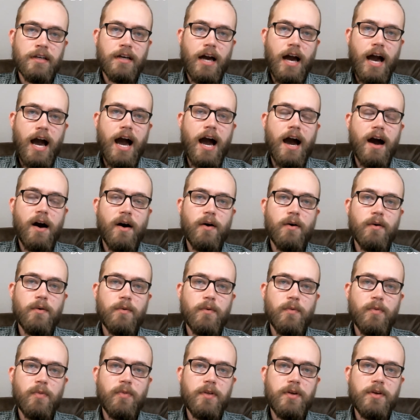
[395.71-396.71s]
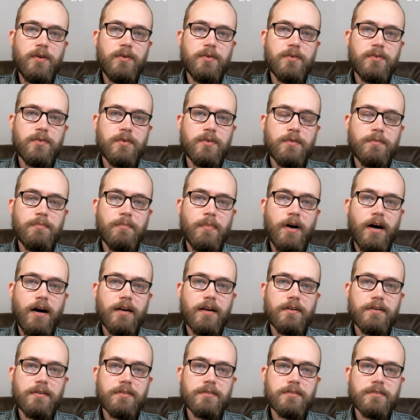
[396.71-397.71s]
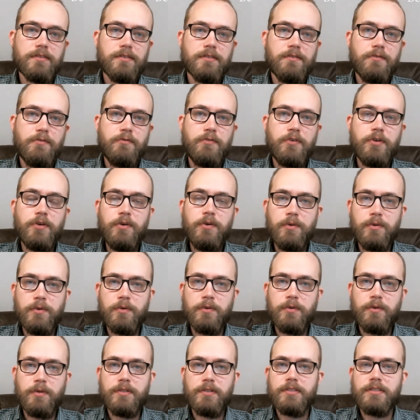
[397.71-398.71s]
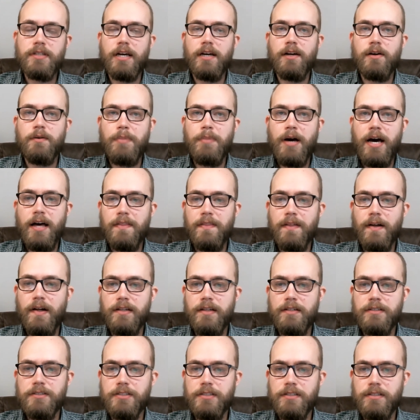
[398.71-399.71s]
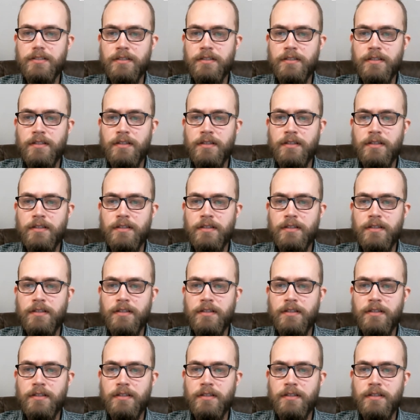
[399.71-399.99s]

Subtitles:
how these models view psychopathology.